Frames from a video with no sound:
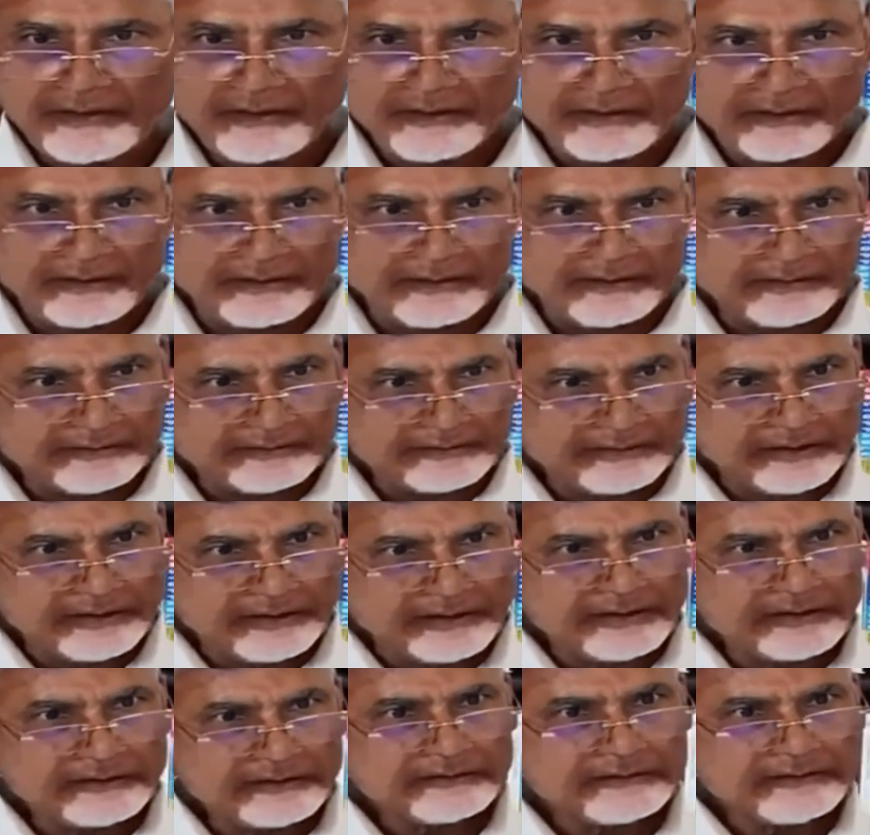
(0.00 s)
Reason
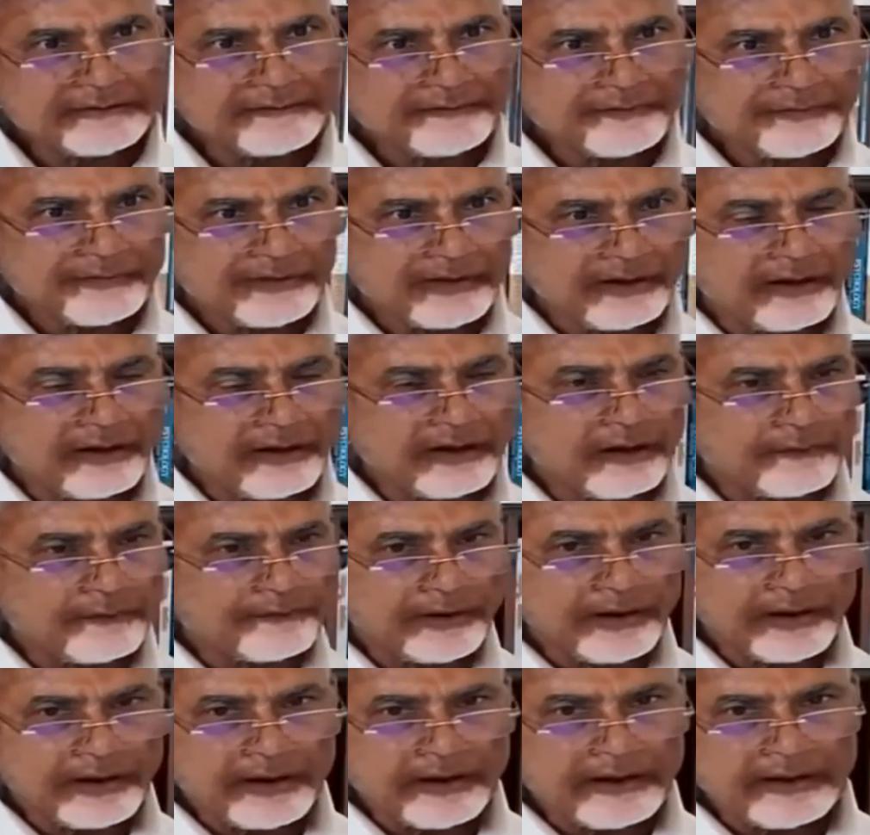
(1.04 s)
is, I have
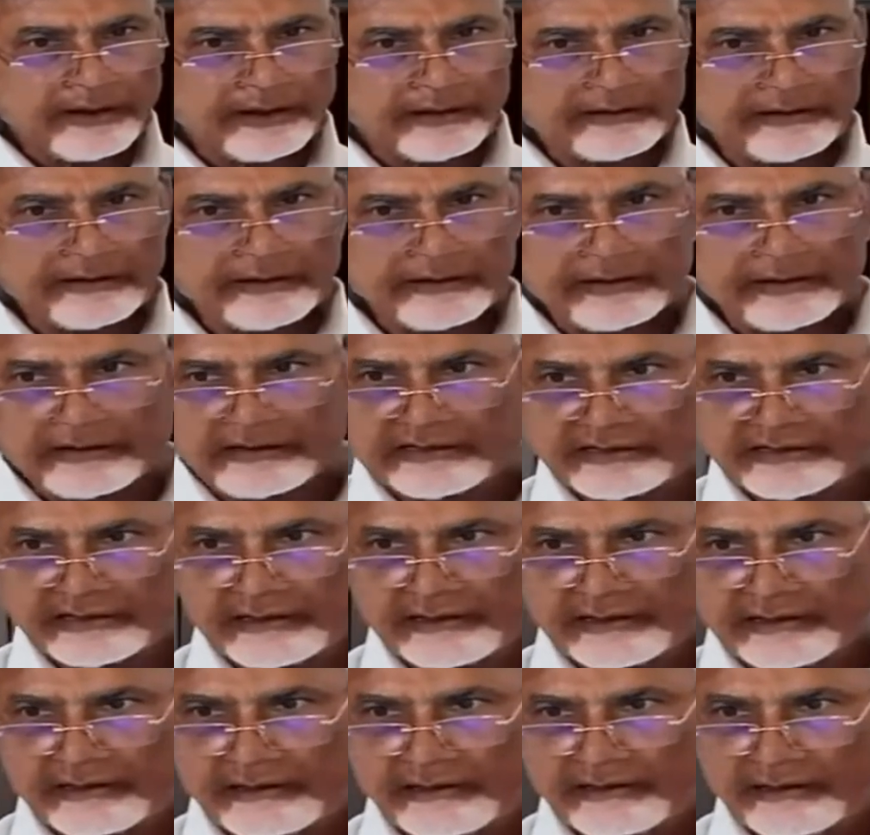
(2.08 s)
planned
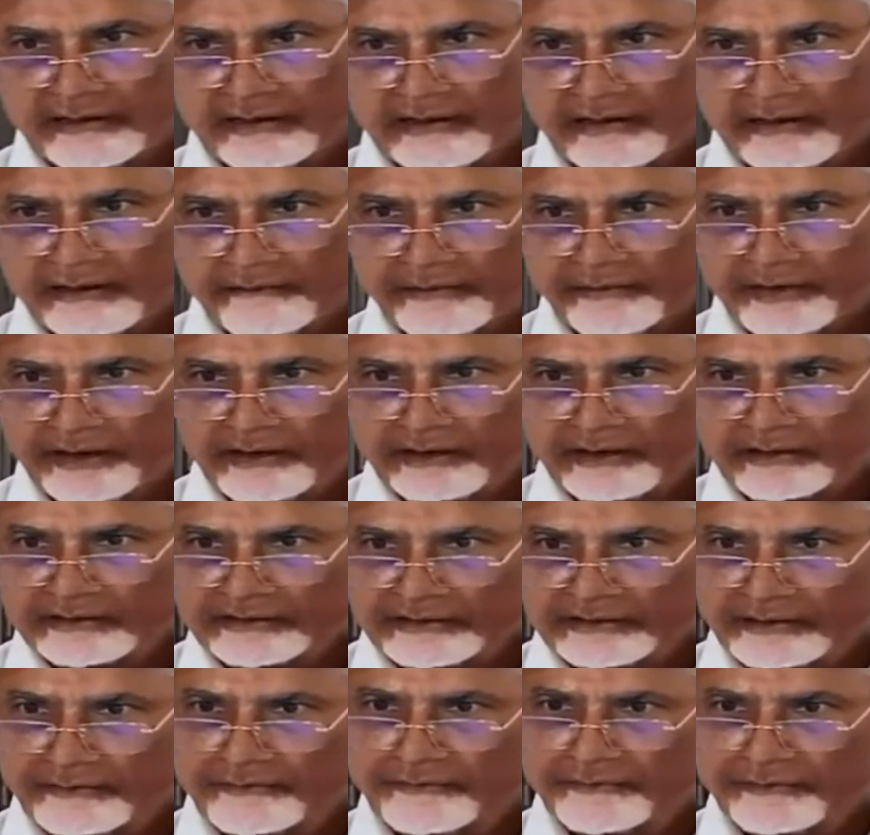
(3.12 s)
agriculture
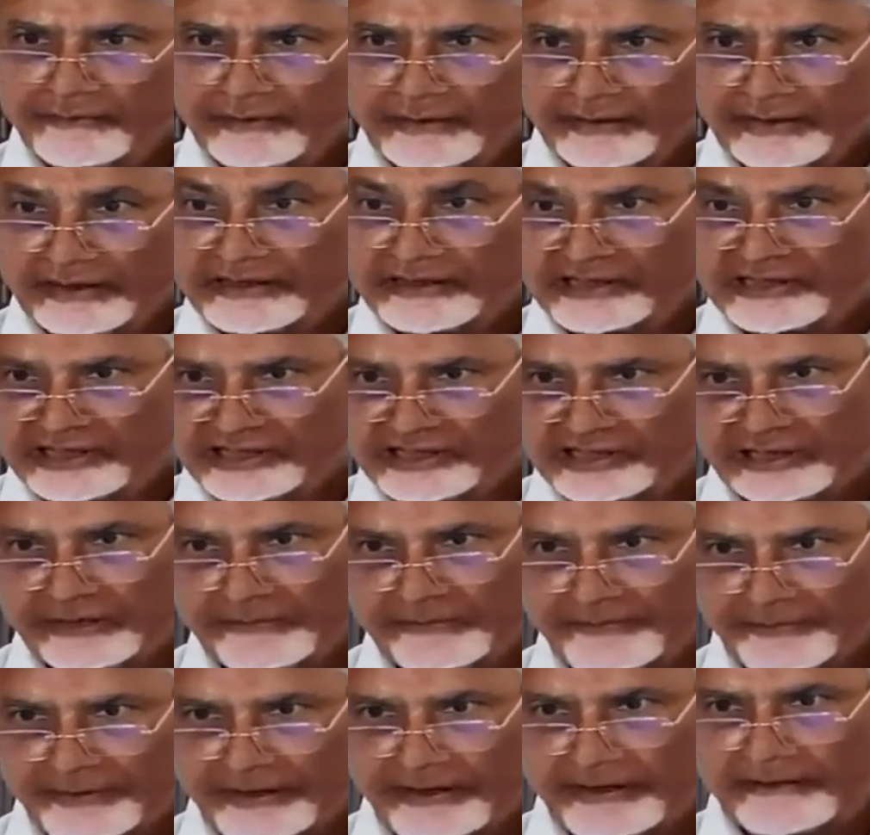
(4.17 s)
because of
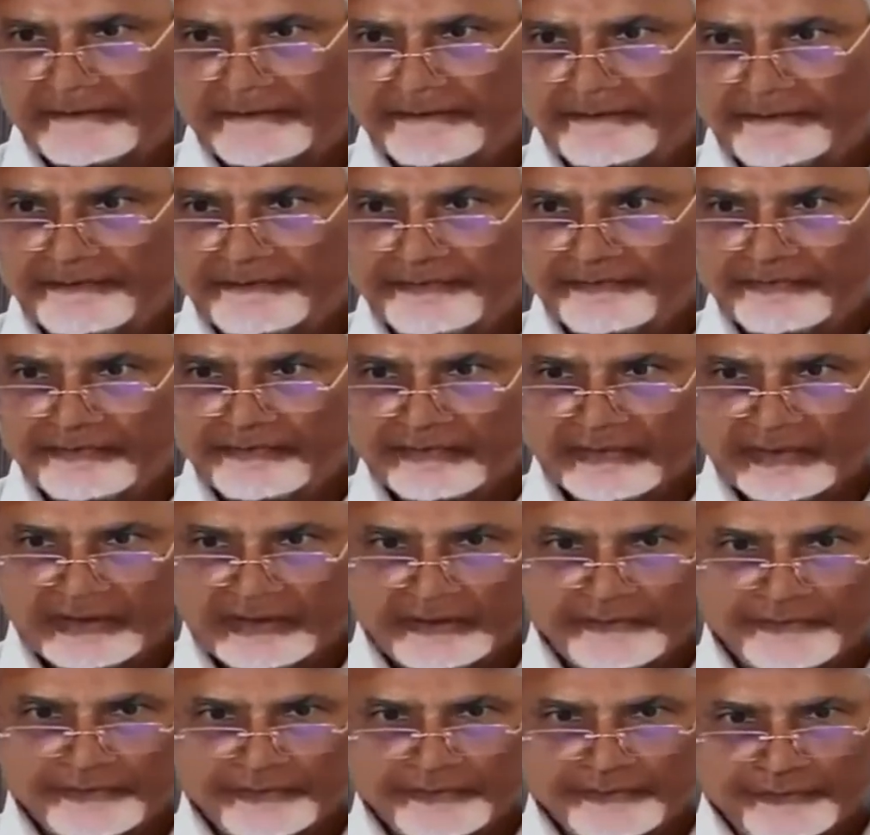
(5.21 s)
gestation period.
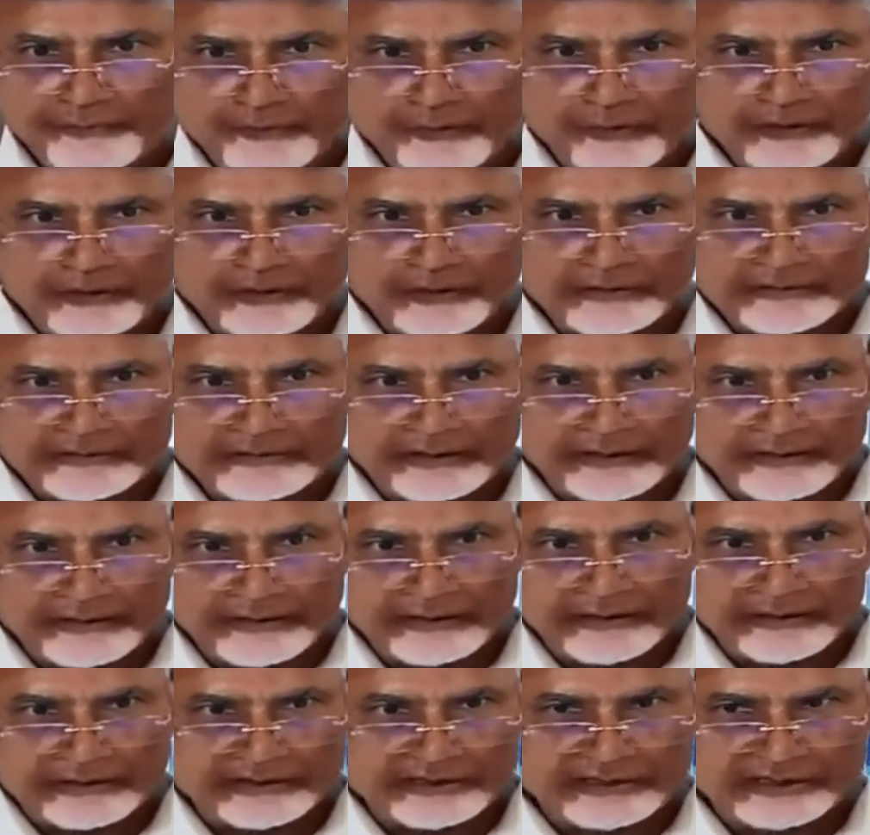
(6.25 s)
If you focus
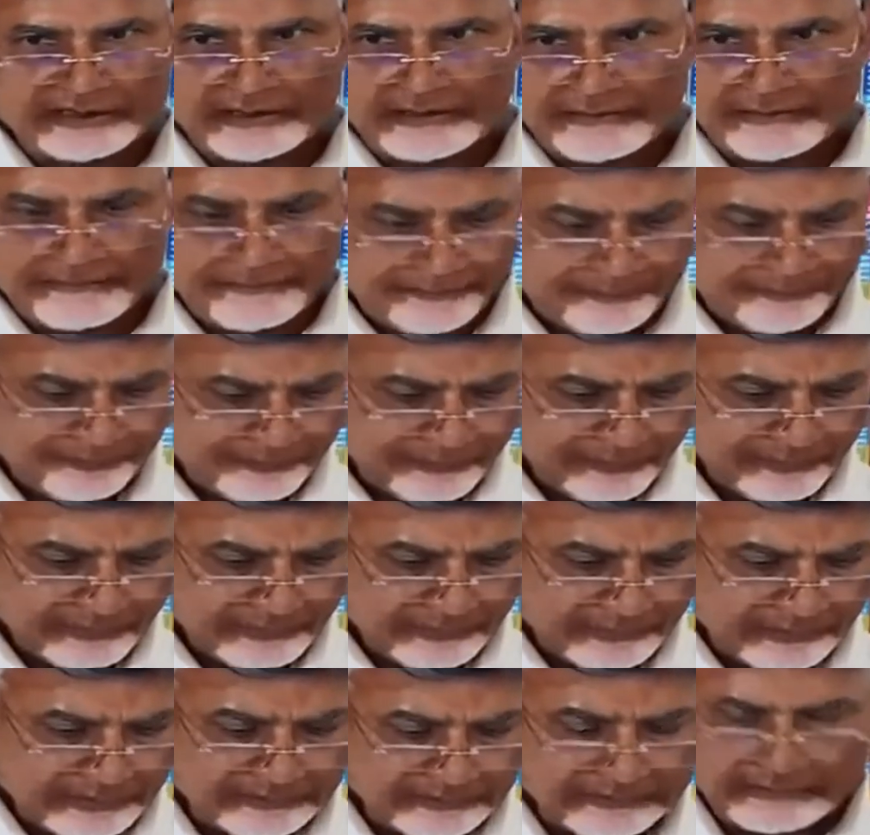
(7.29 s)
agriculture,
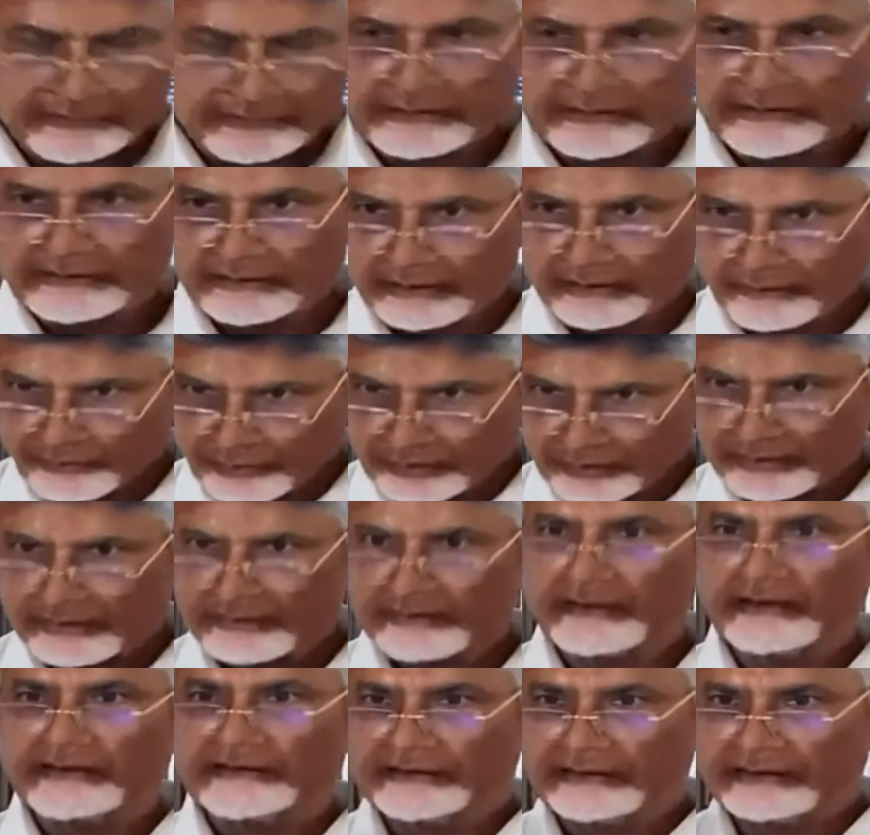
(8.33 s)
this season will
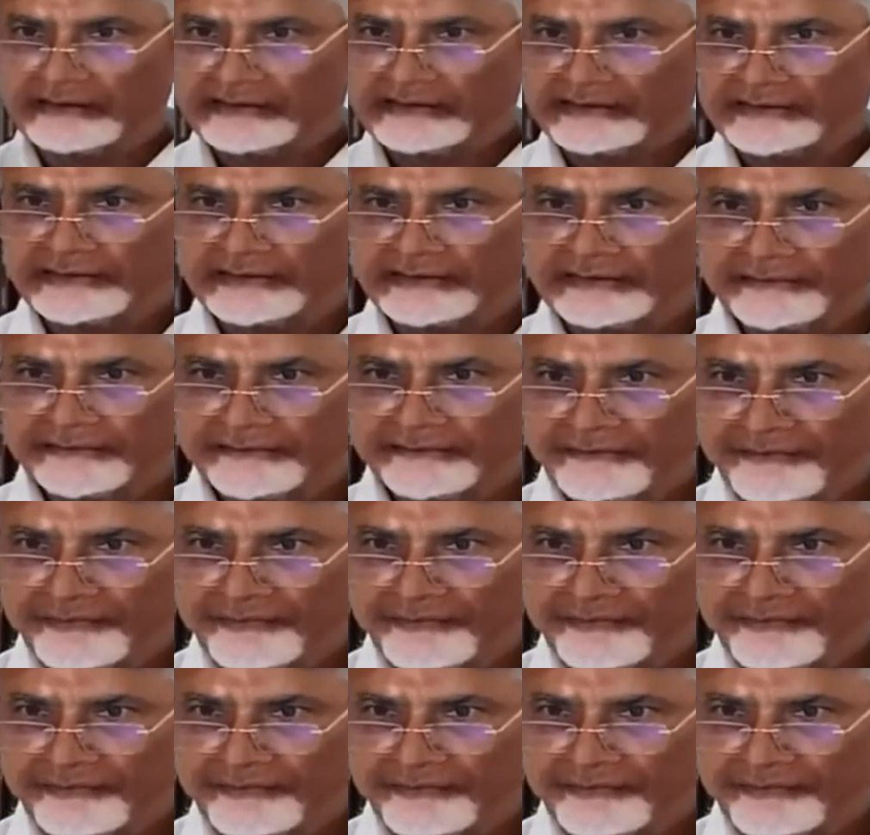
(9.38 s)
get results.